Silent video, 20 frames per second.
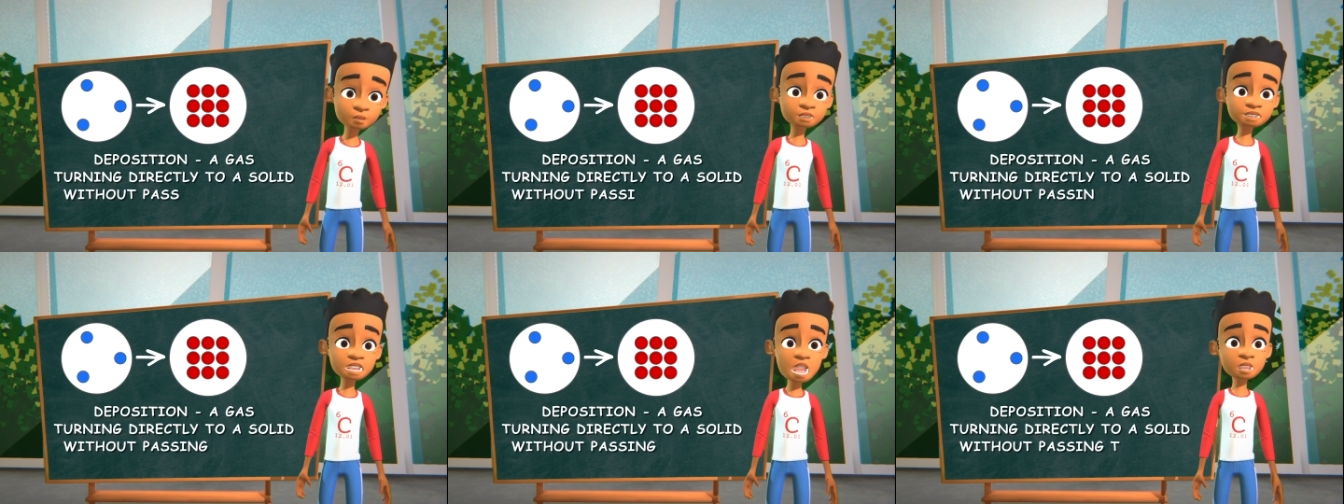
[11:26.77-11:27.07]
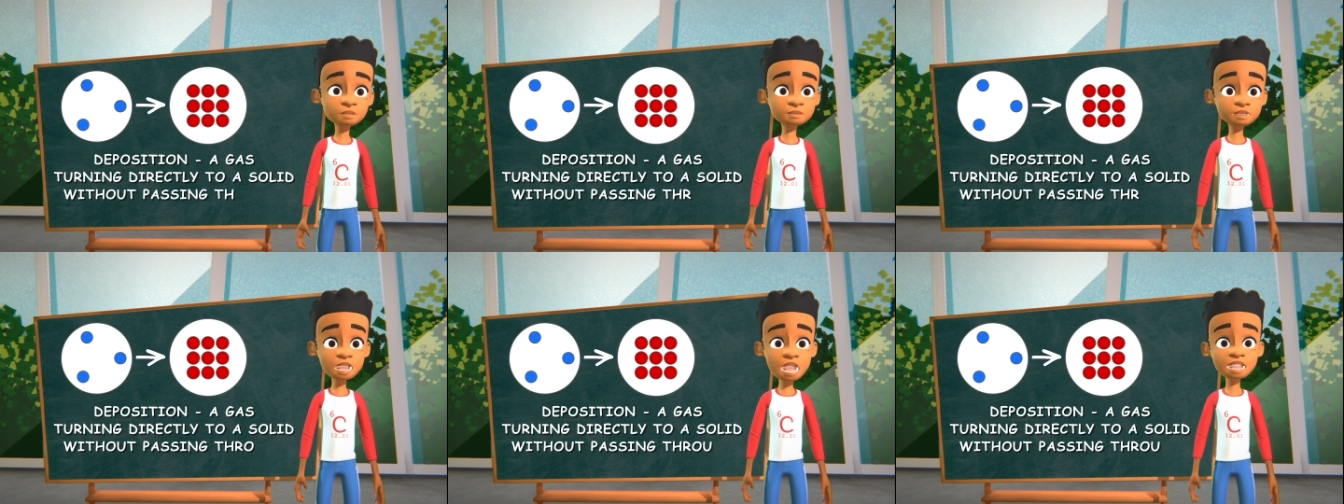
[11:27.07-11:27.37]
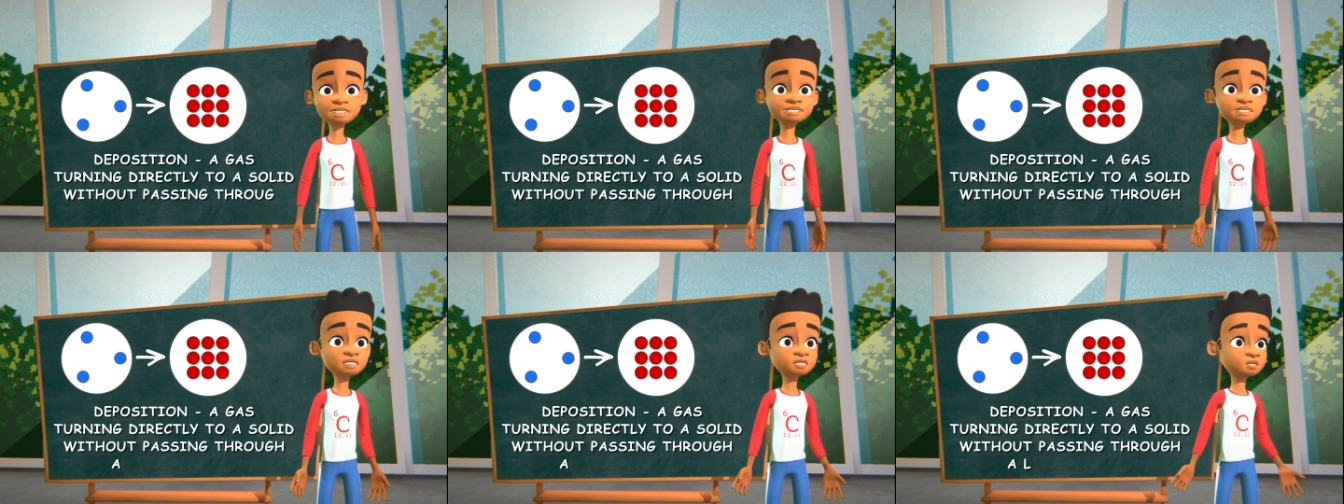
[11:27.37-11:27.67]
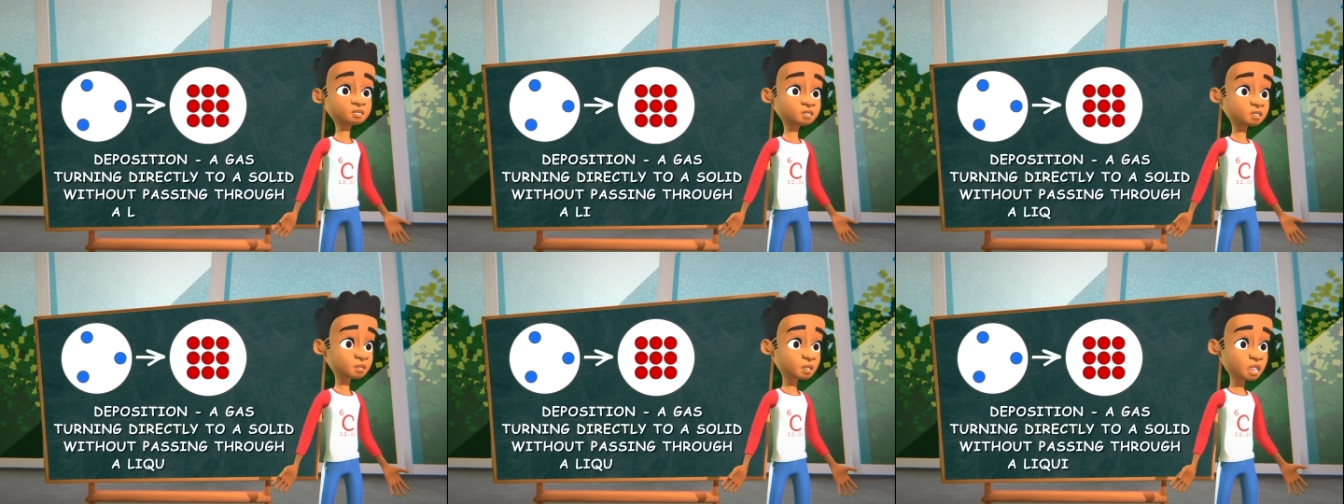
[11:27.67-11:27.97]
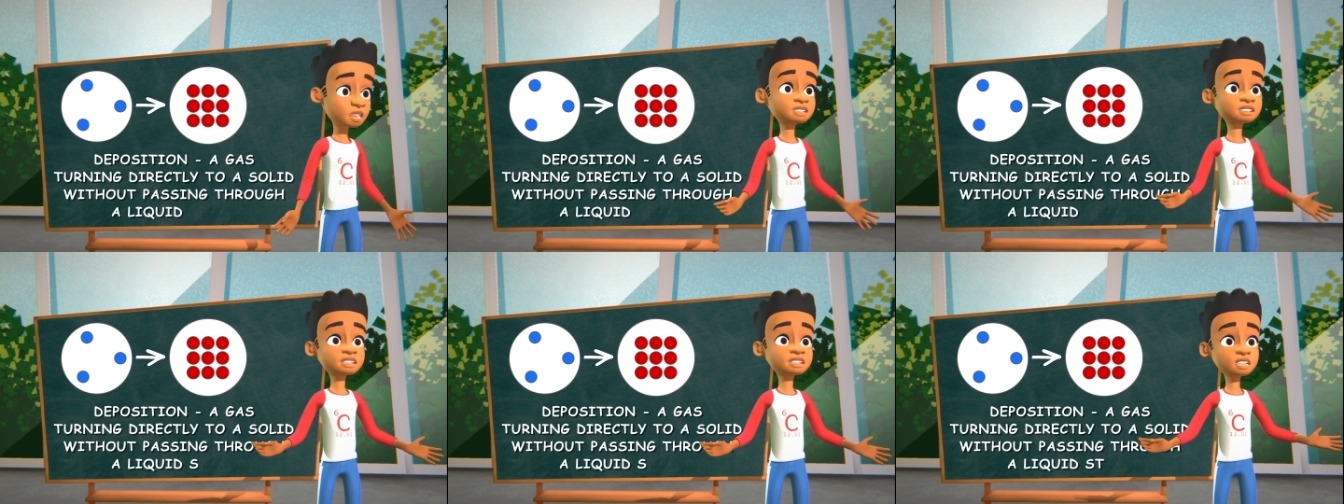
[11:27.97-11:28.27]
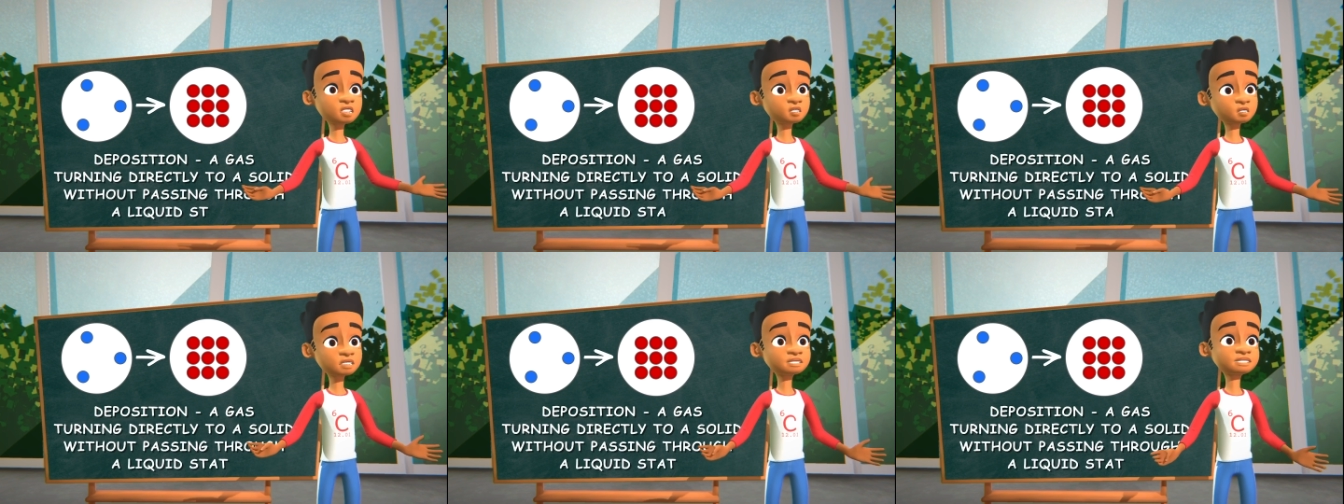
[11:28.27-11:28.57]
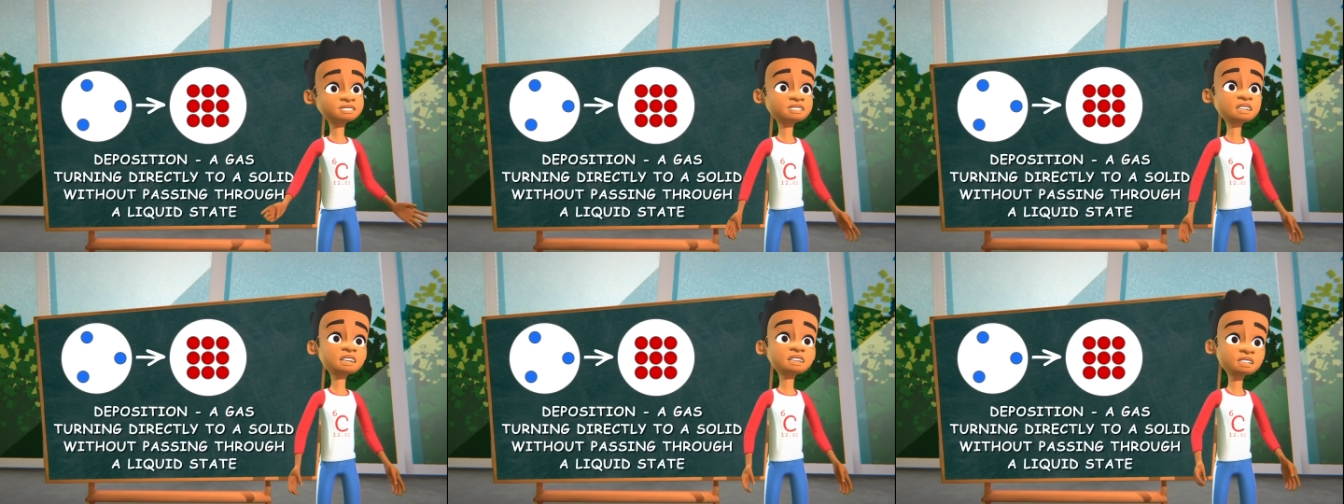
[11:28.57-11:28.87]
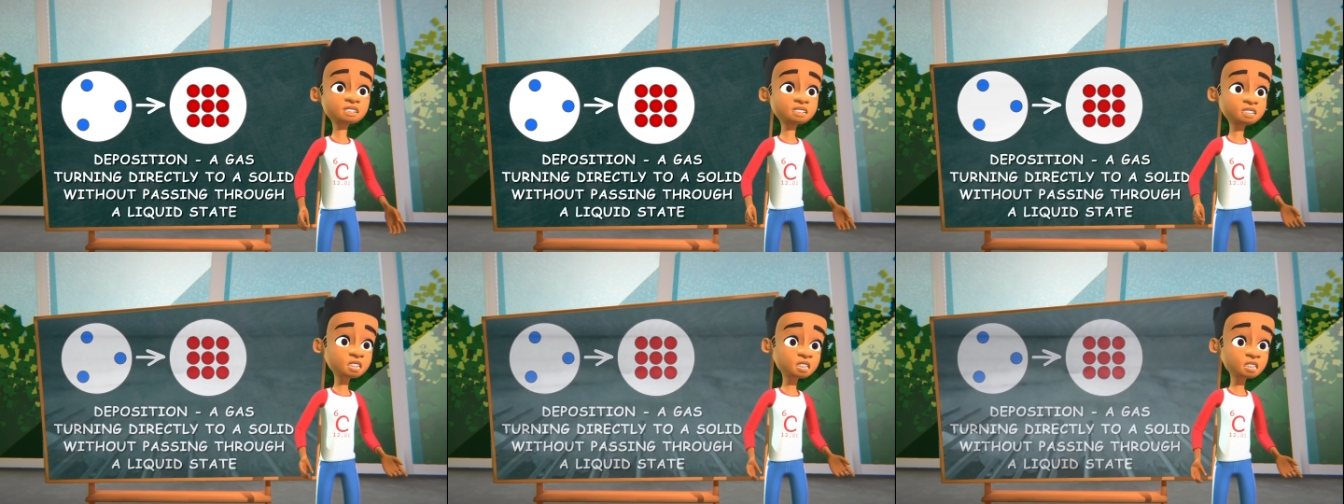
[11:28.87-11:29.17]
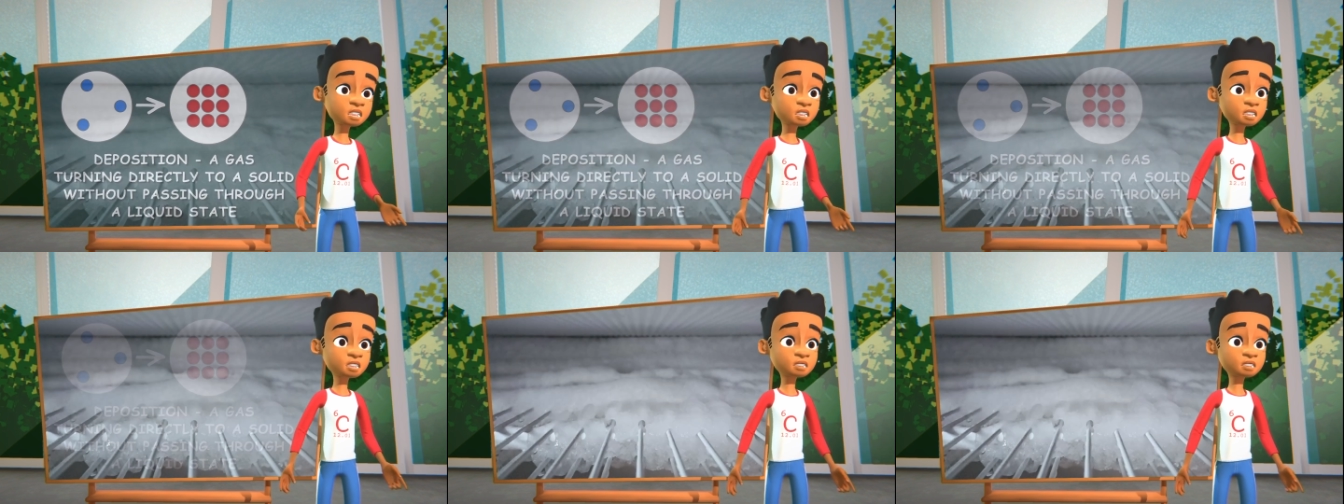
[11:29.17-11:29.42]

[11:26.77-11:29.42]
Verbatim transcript: without passing through a liquid stage.